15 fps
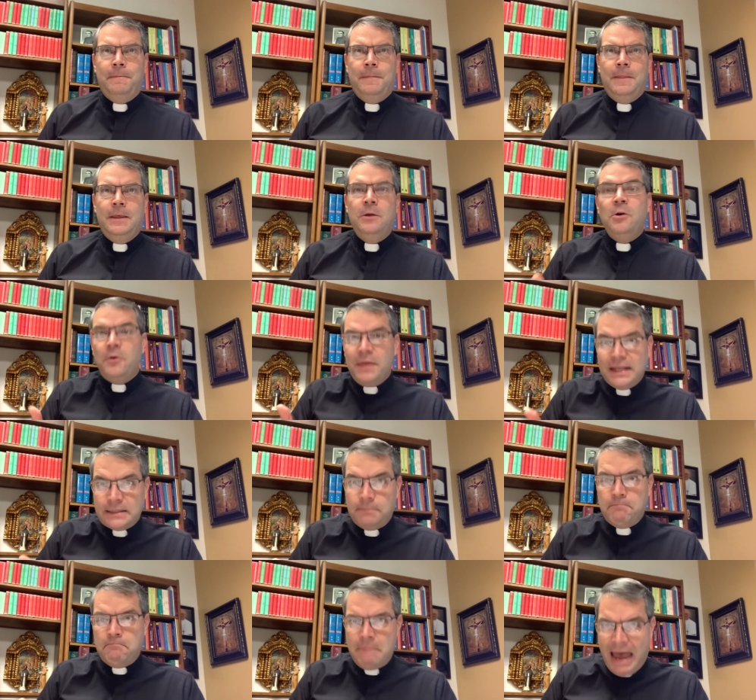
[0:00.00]
You know, that's
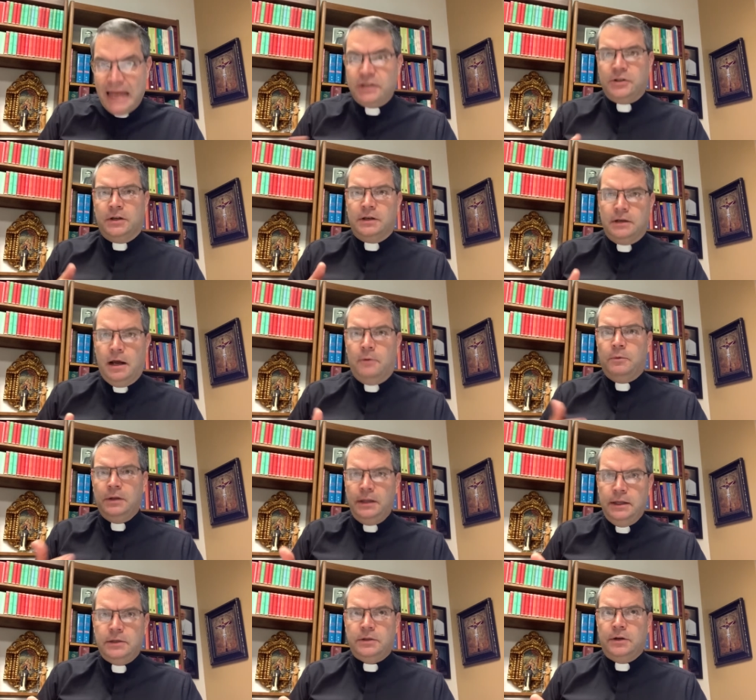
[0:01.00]
magic, not
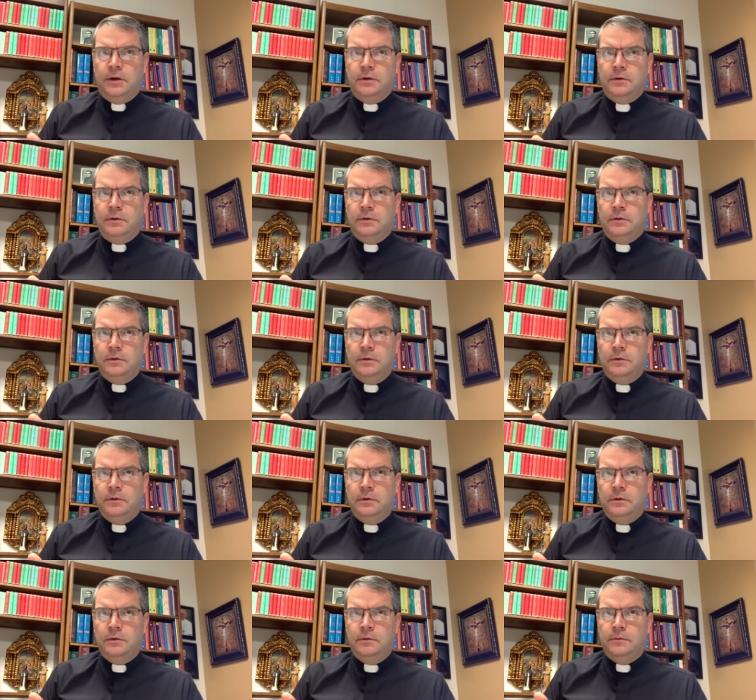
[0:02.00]
religion.
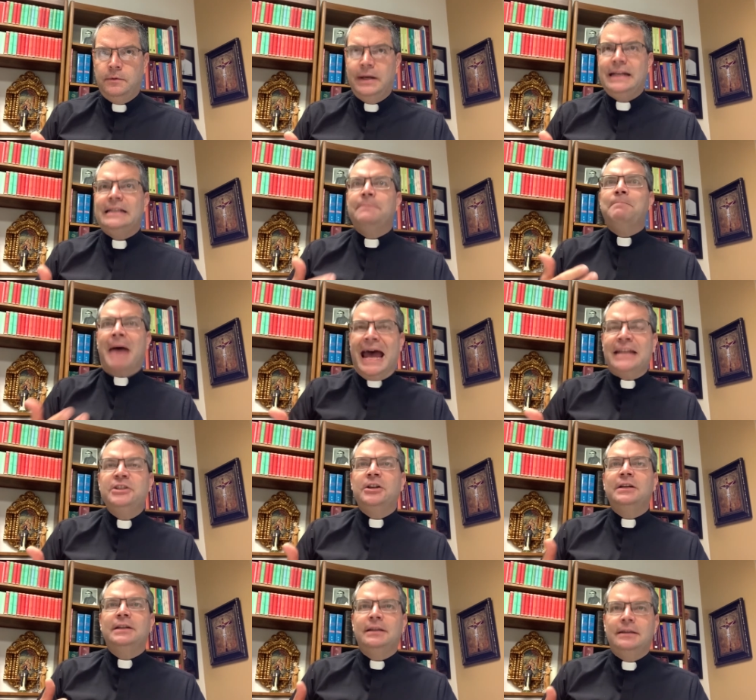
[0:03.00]
Right? It's
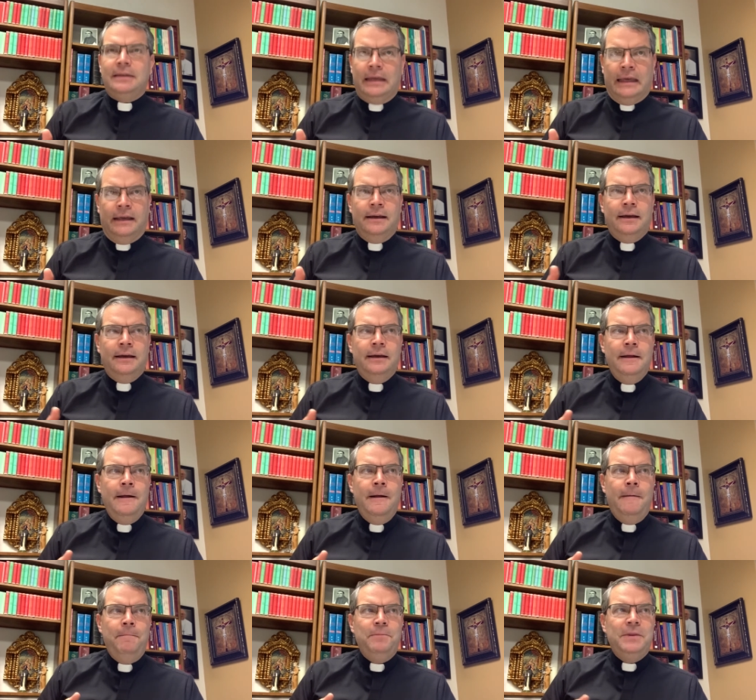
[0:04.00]
magic to think
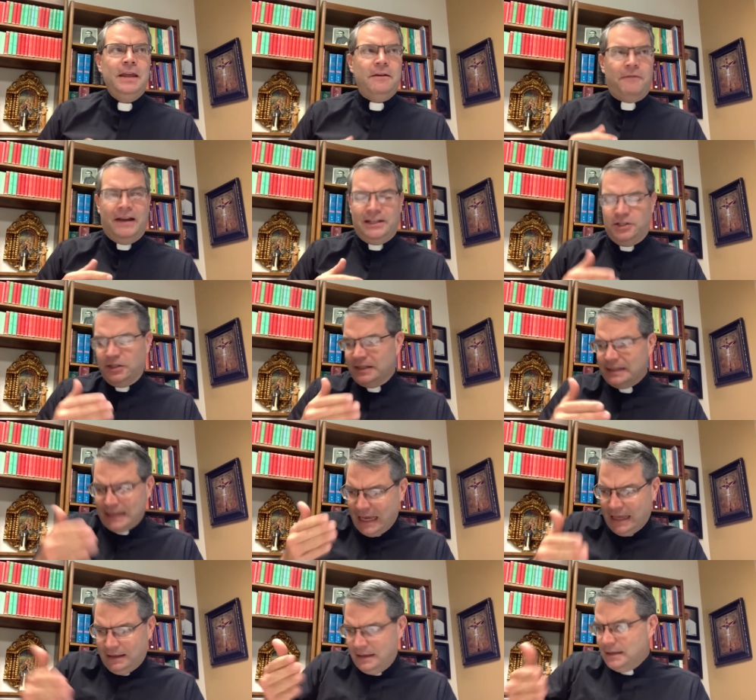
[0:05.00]
that if I just
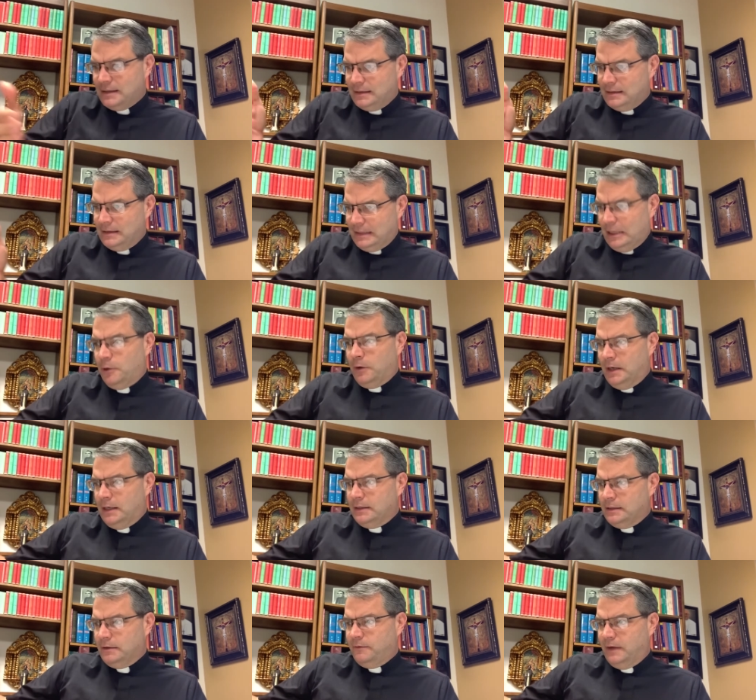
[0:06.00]
say this
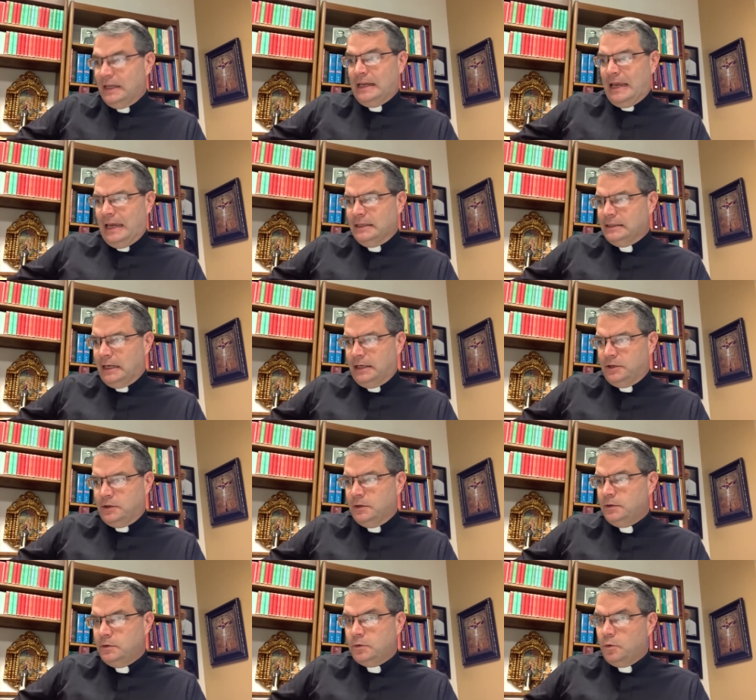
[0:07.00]
series of
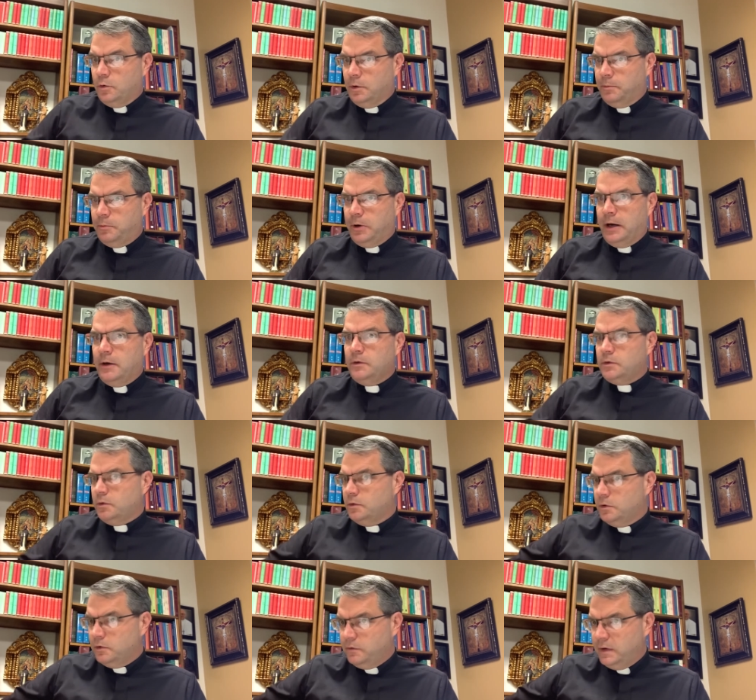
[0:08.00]
incantations or prayers
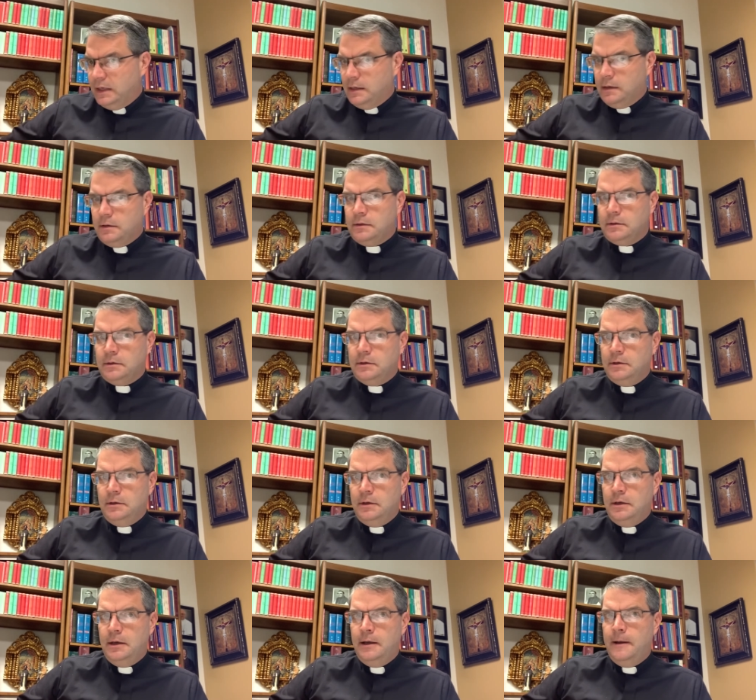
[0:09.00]
or novenas,
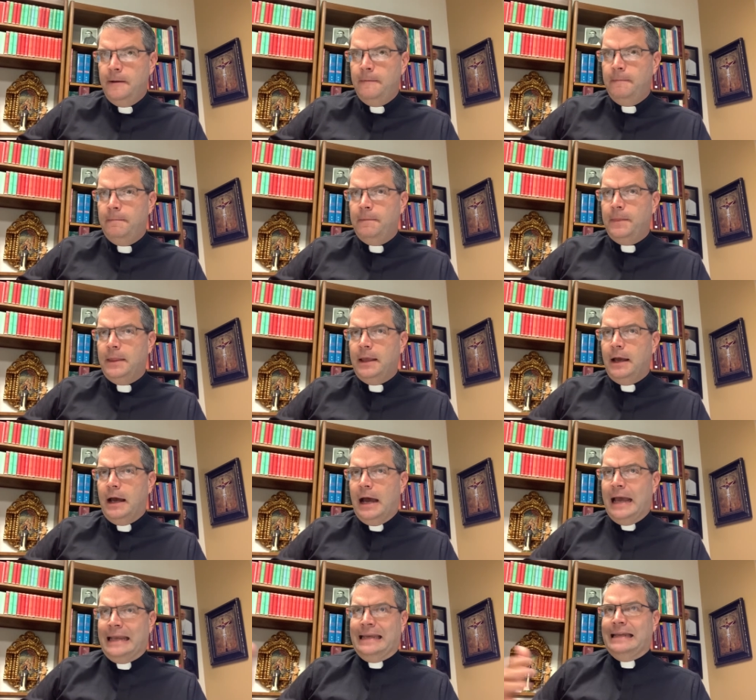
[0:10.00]

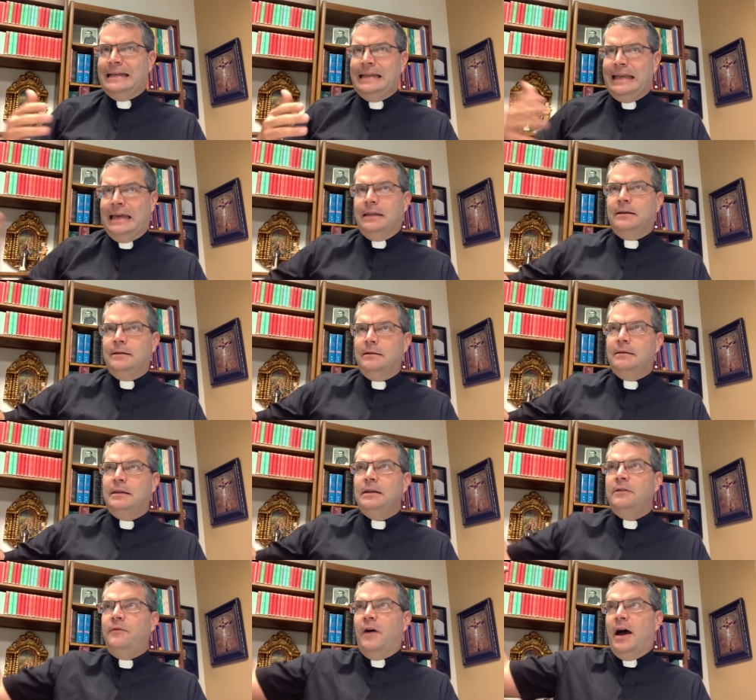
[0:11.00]
I can get the
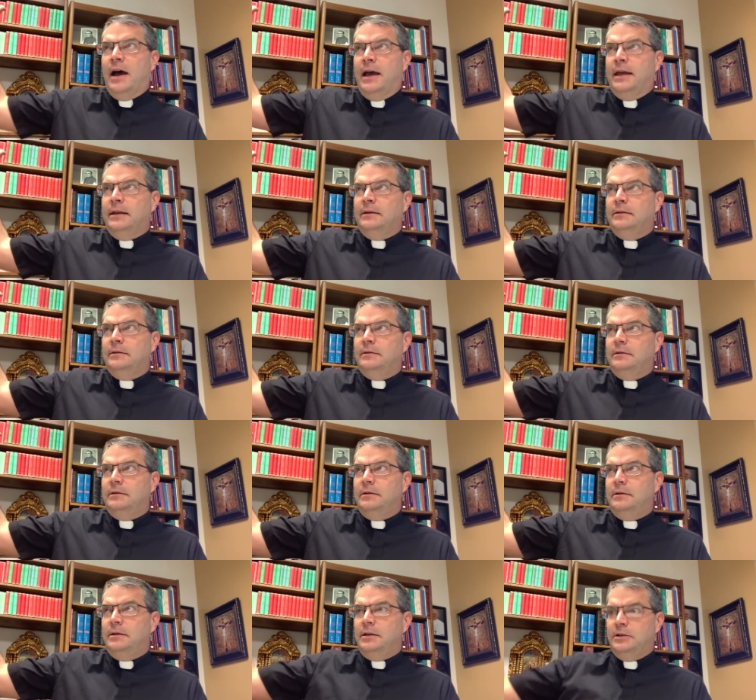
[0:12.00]
divine
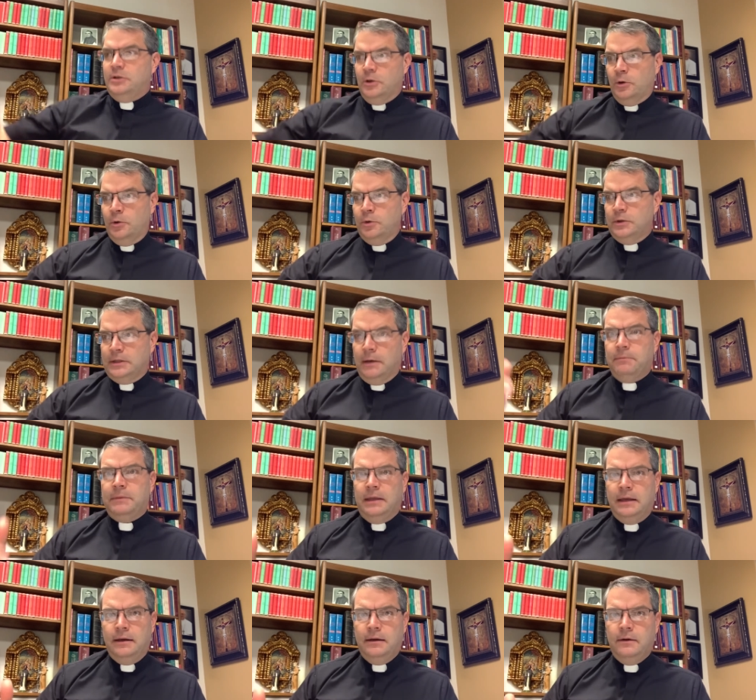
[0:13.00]
to do
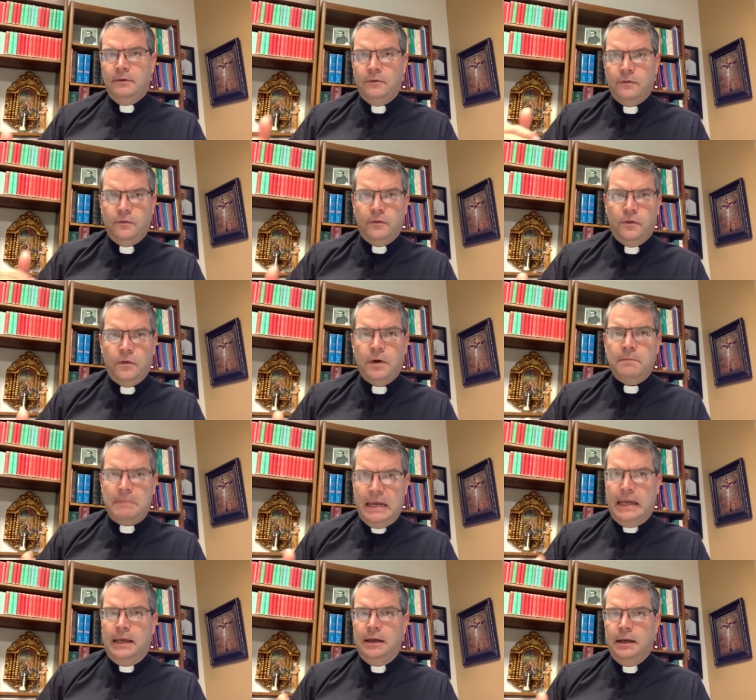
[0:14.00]
something for
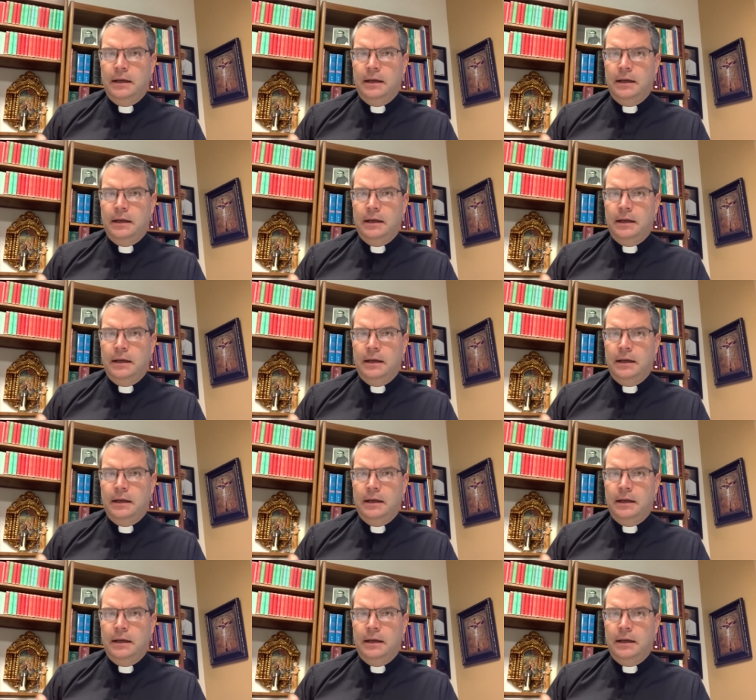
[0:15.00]
me.